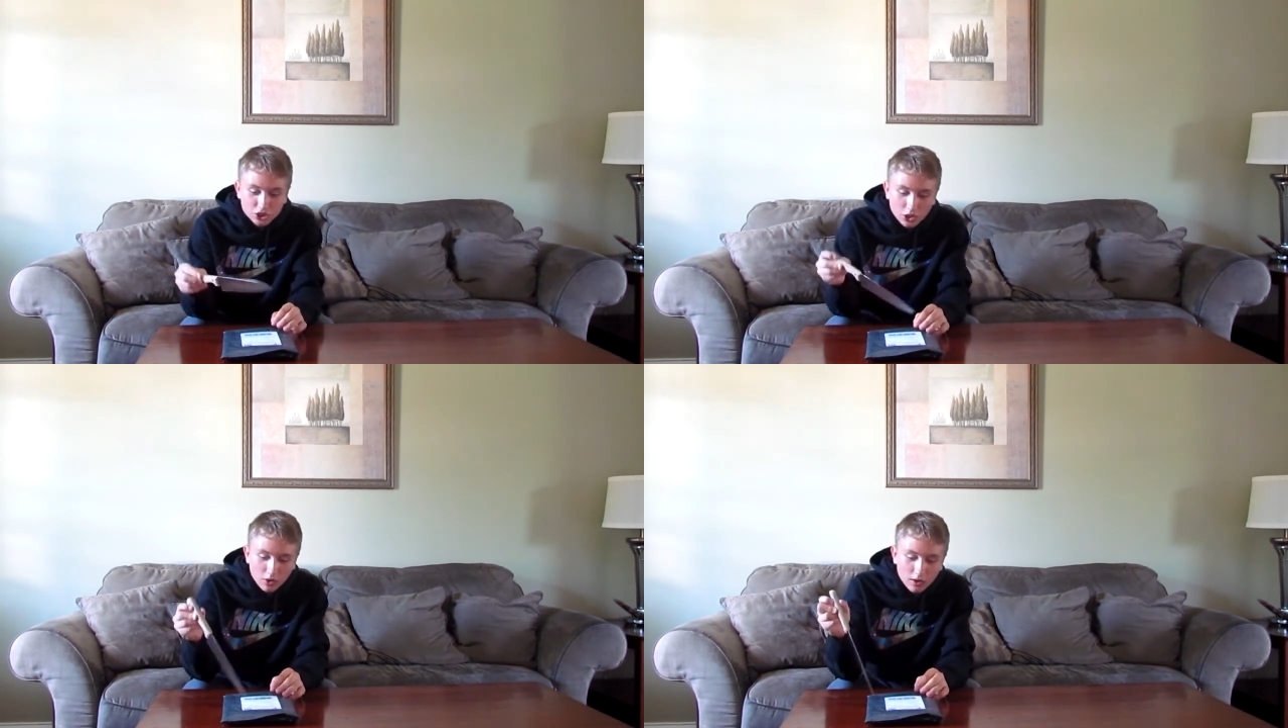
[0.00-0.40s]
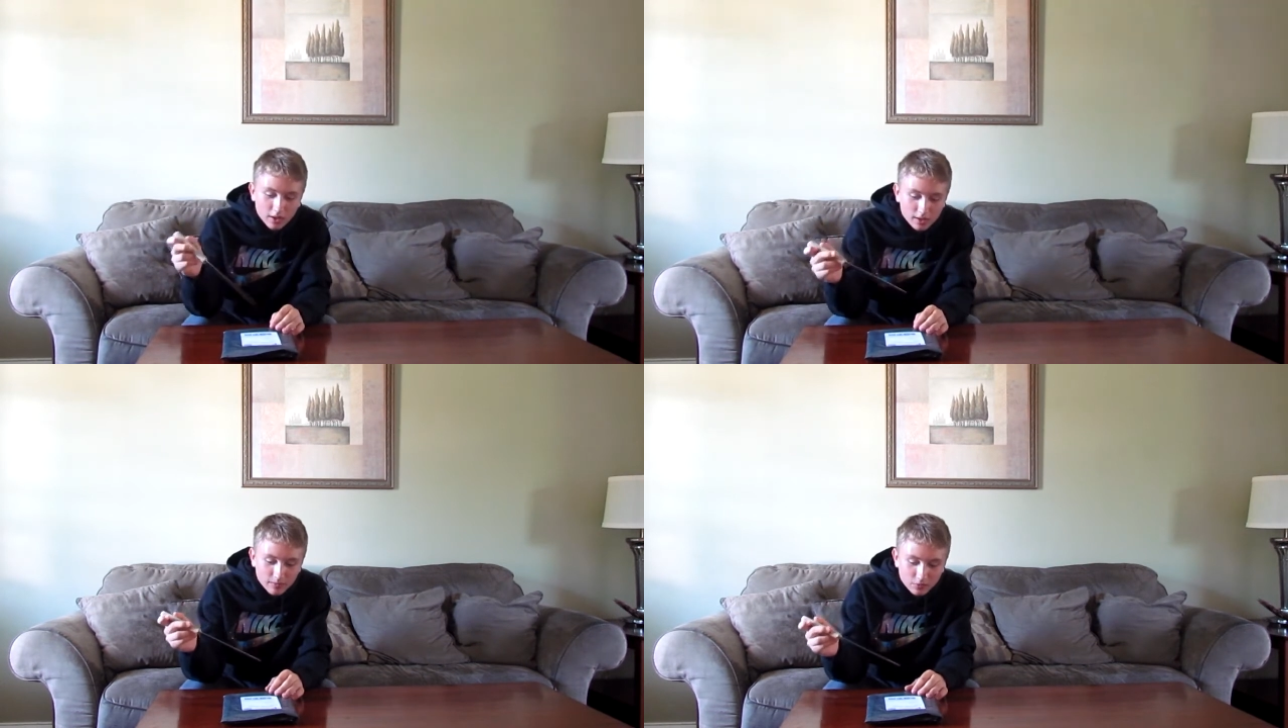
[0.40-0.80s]
So
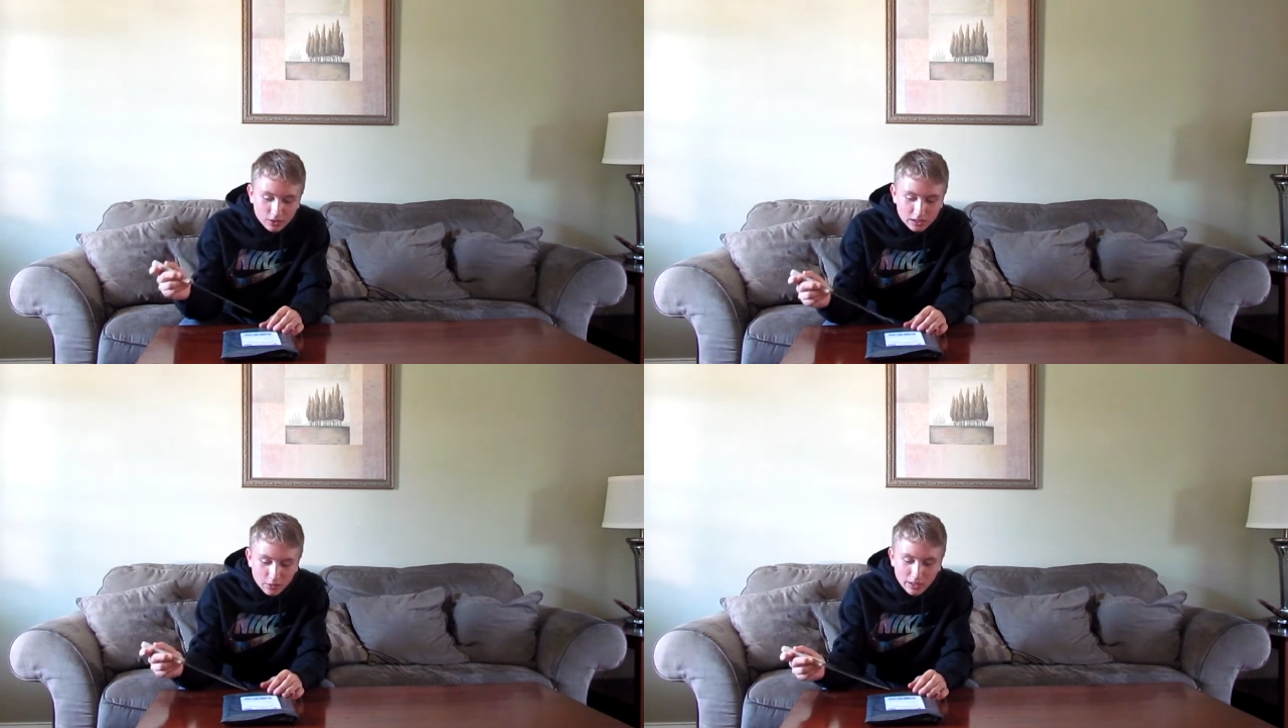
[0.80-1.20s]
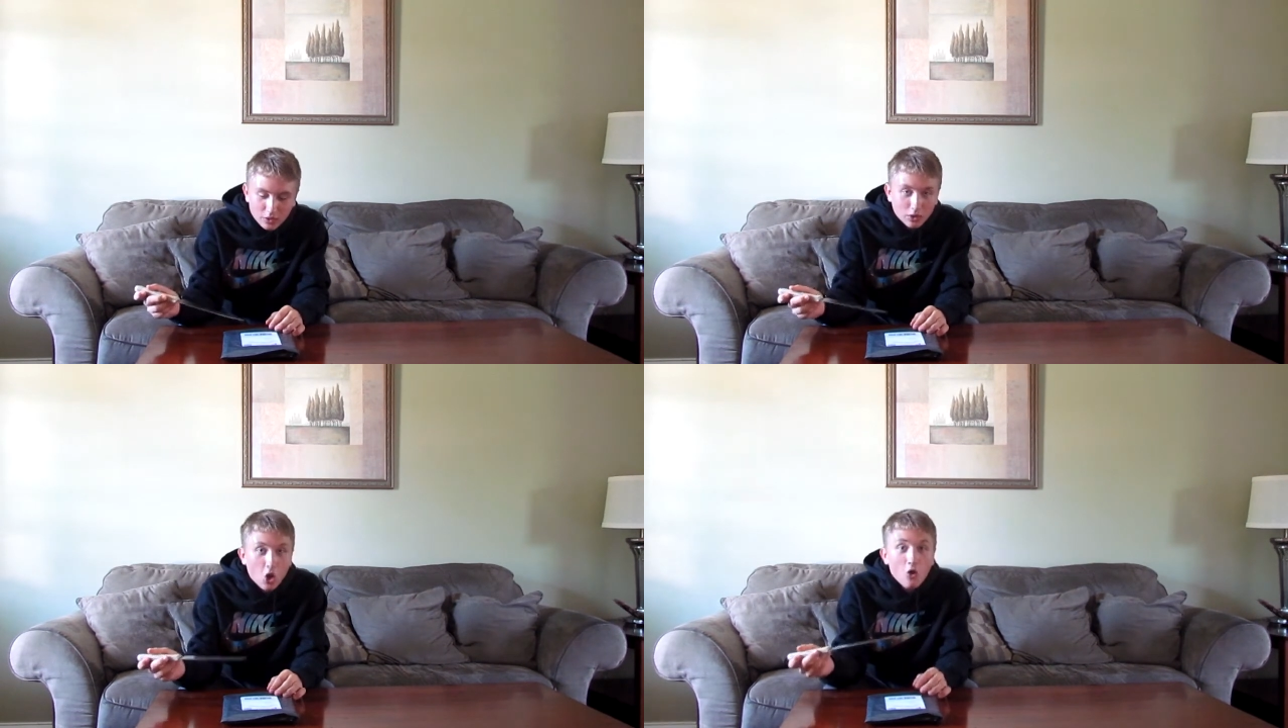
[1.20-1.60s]
let's get right
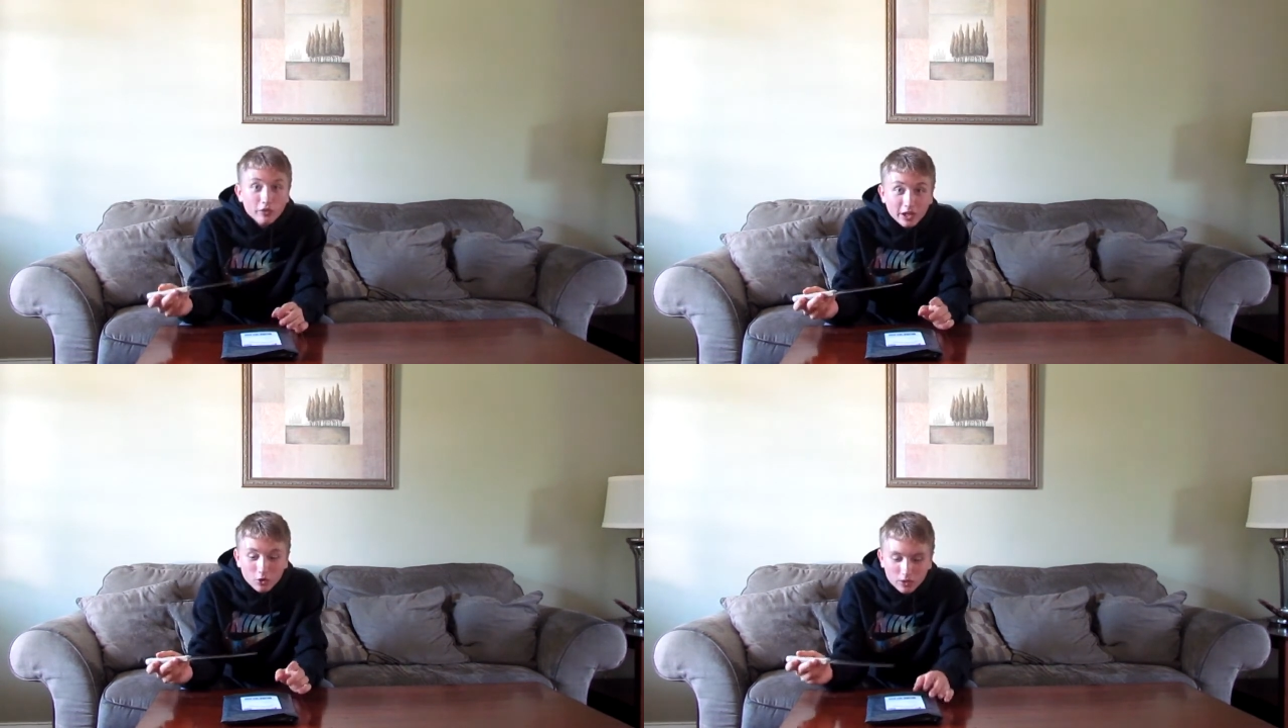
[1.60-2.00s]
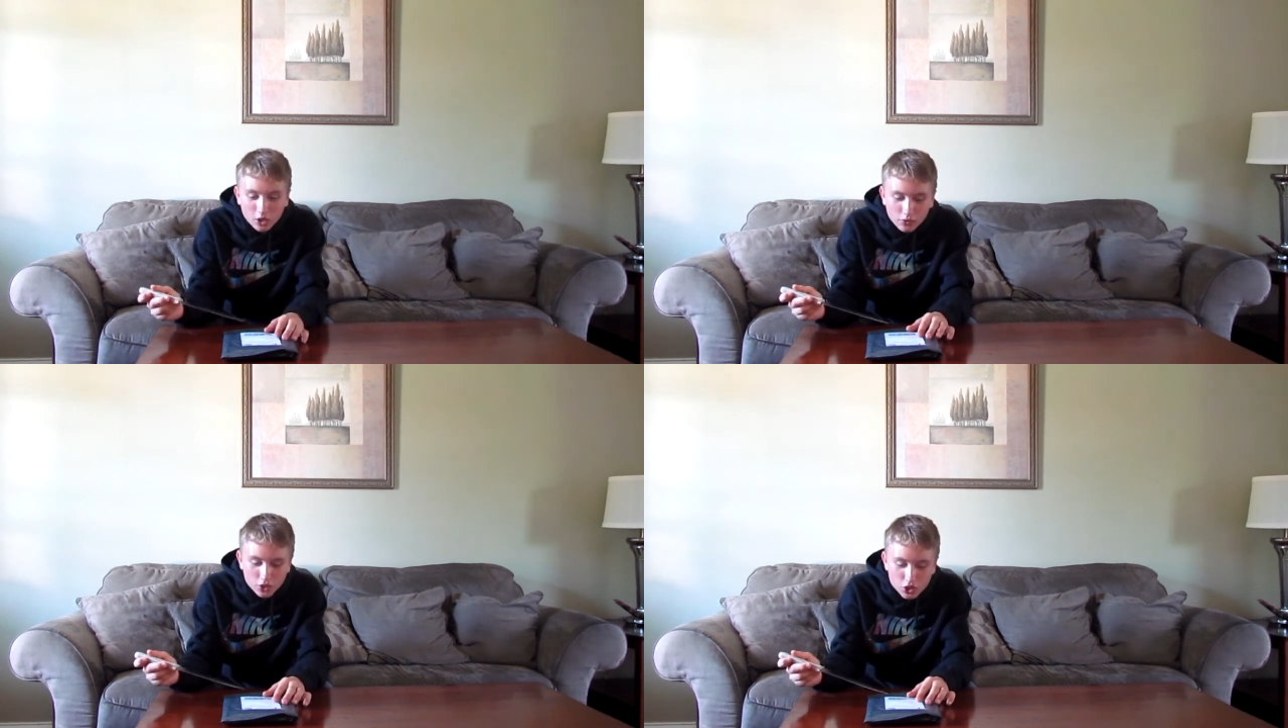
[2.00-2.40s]
into it. Hopefully I don't
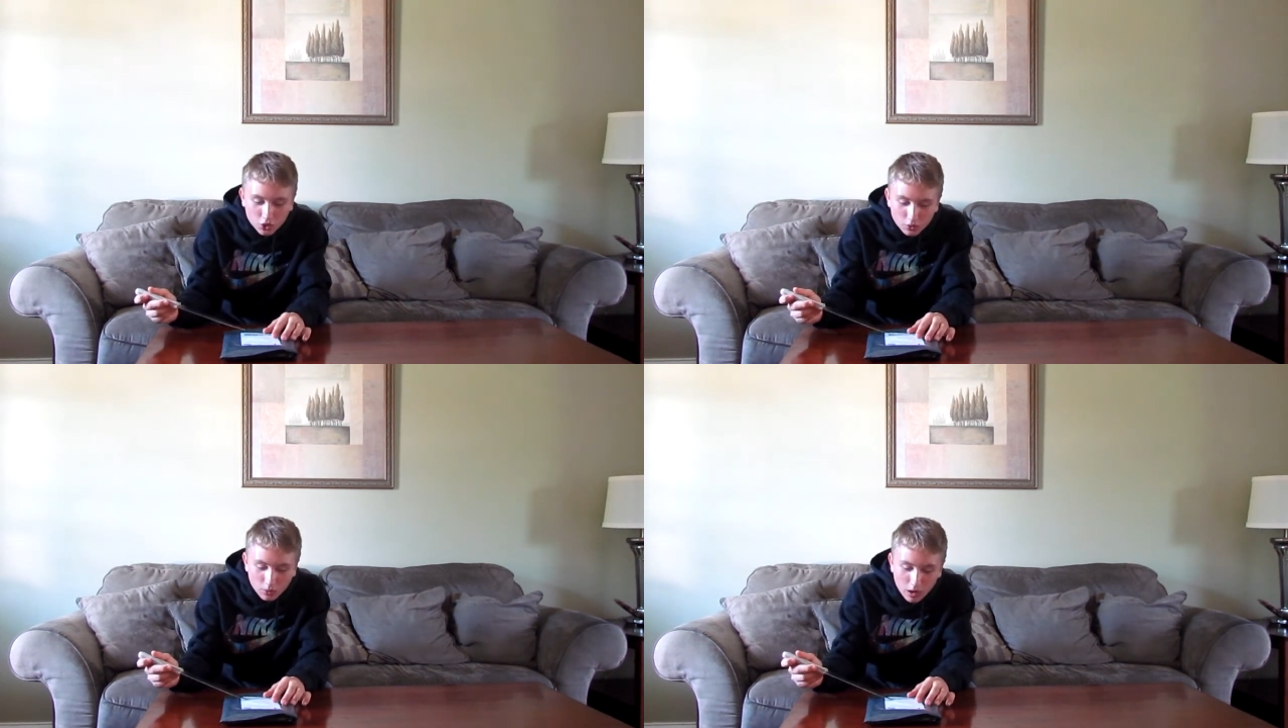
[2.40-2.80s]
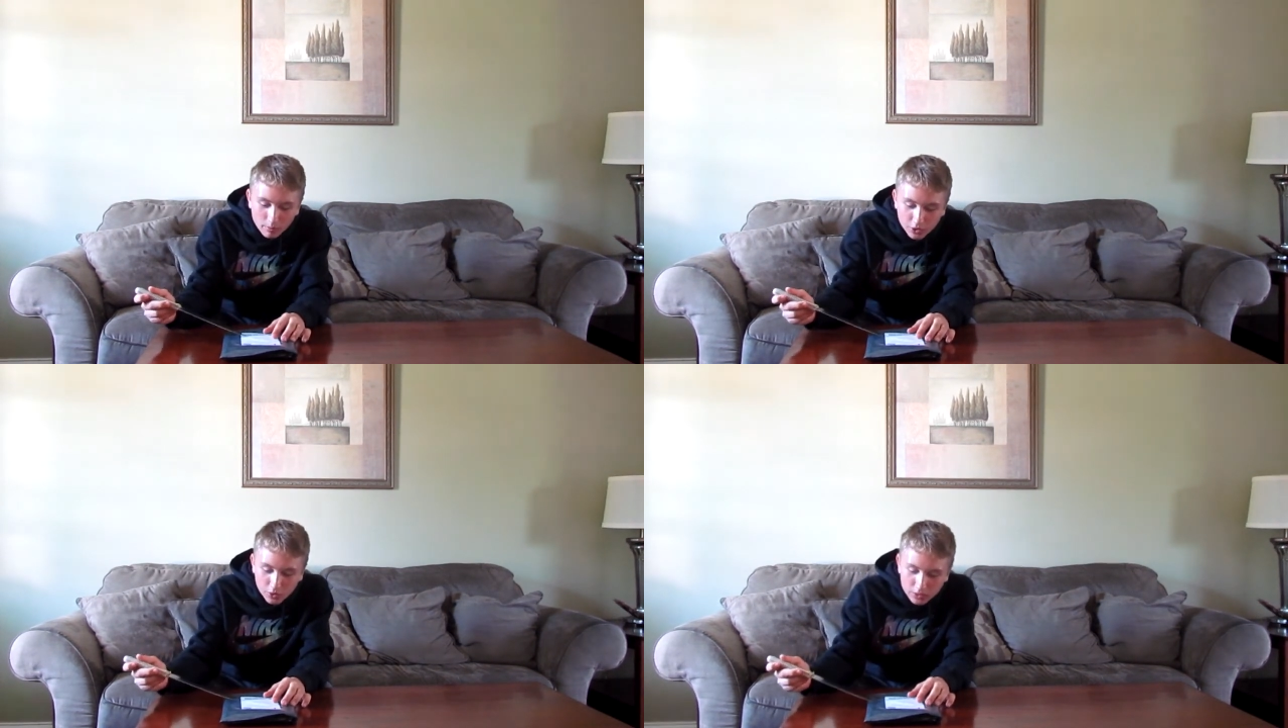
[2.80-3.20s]
kill the shirt while
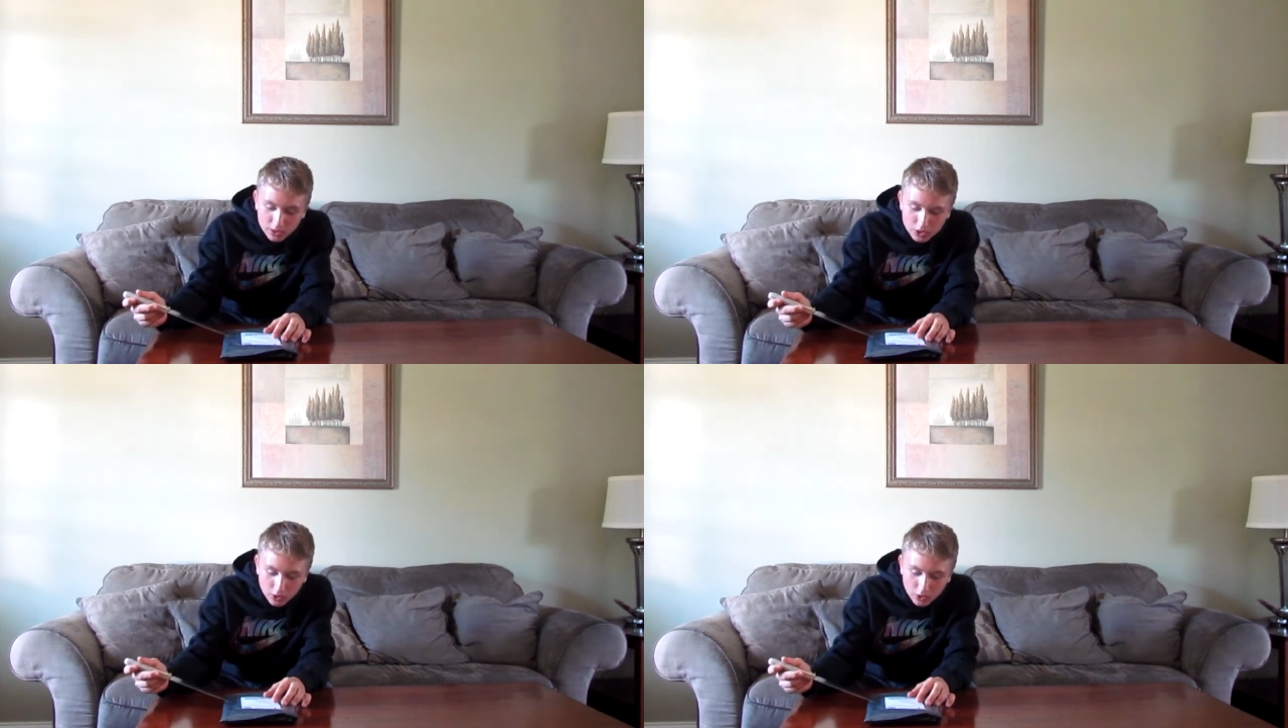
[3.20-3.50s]
I'm doing this.